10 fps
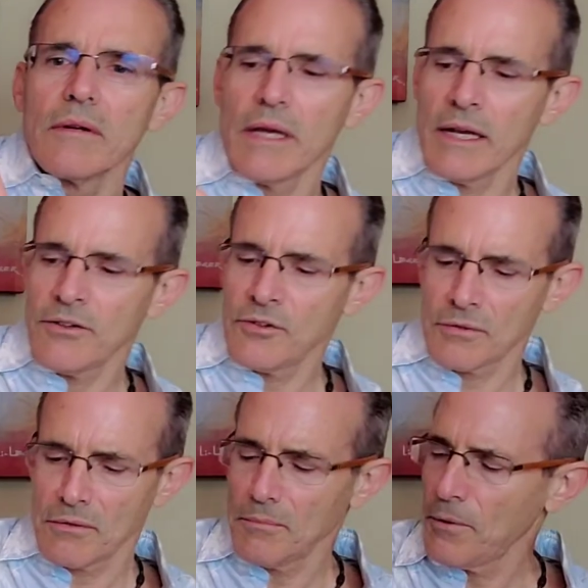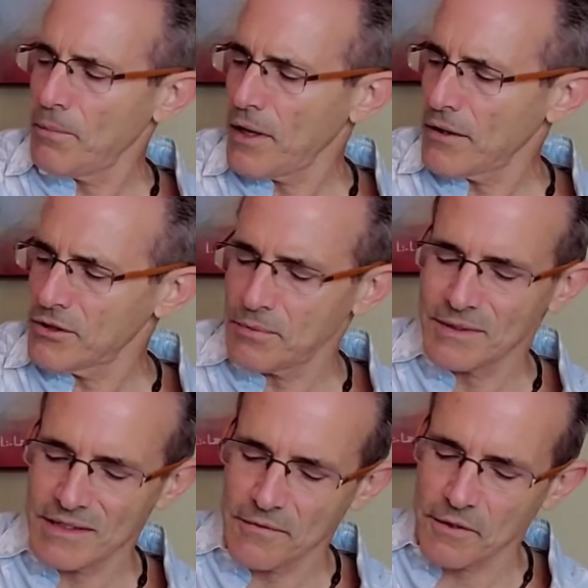And it's prepared
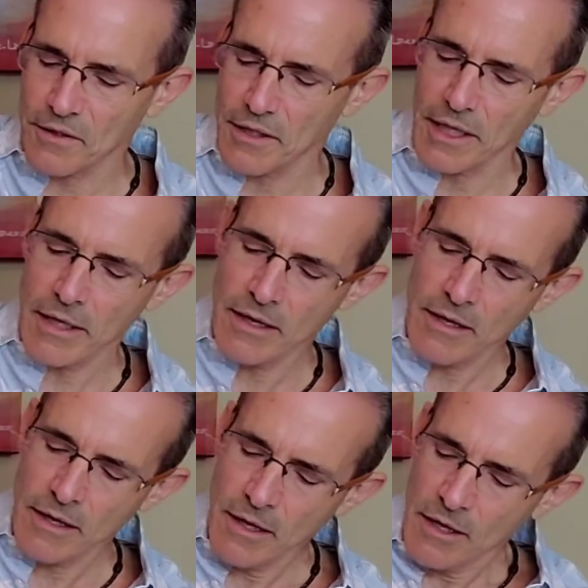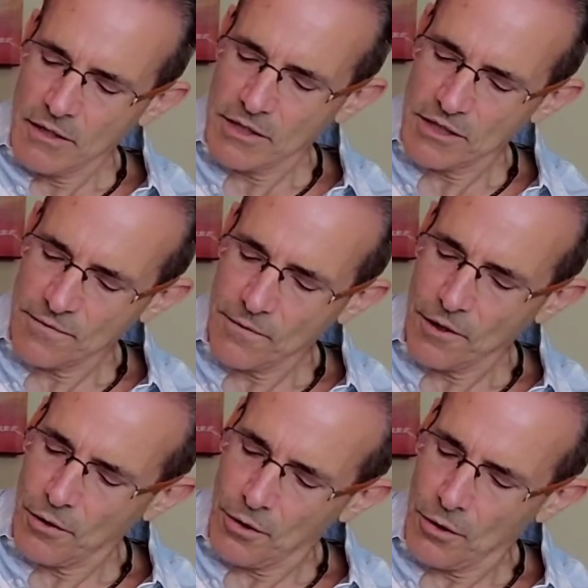specifically just for
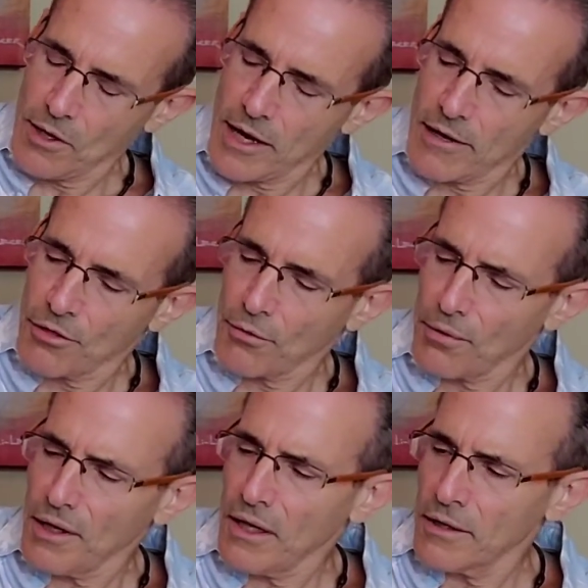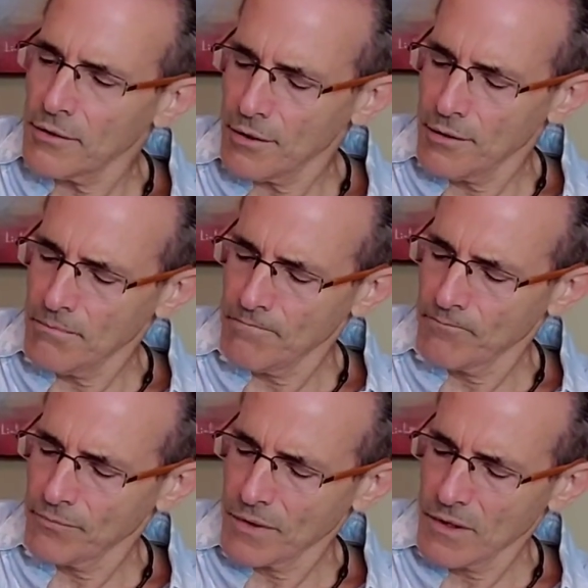you out of 300,
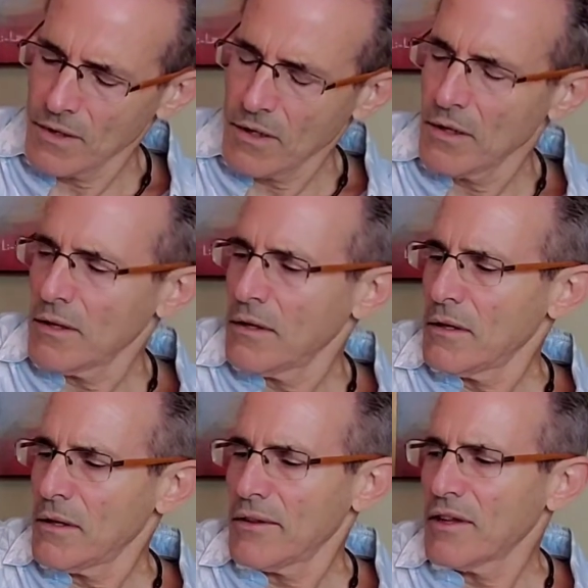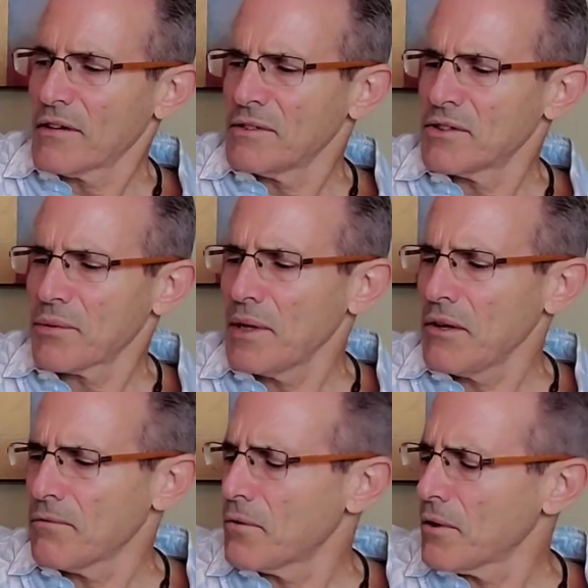I think it was 300
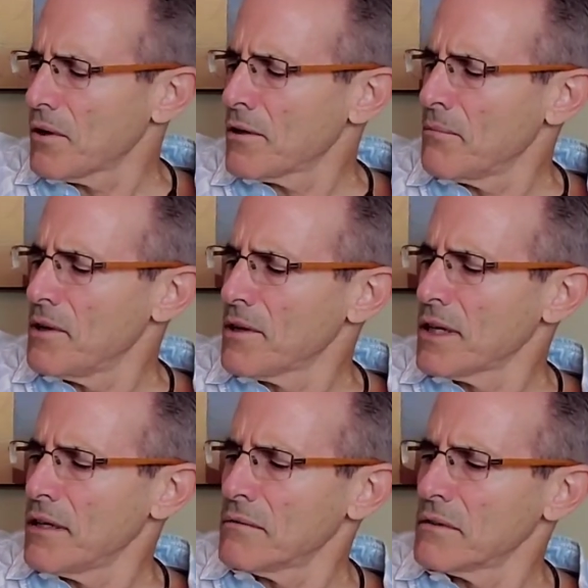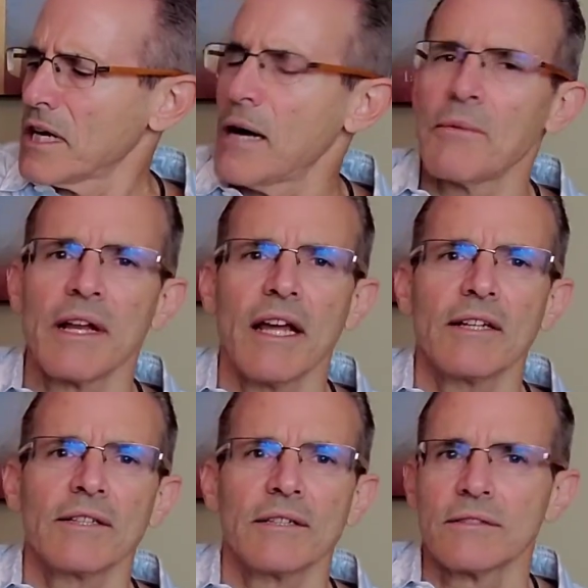or 400 million
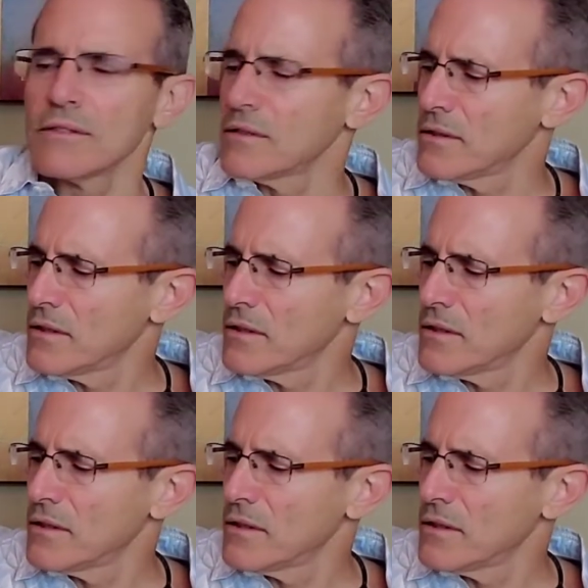combinations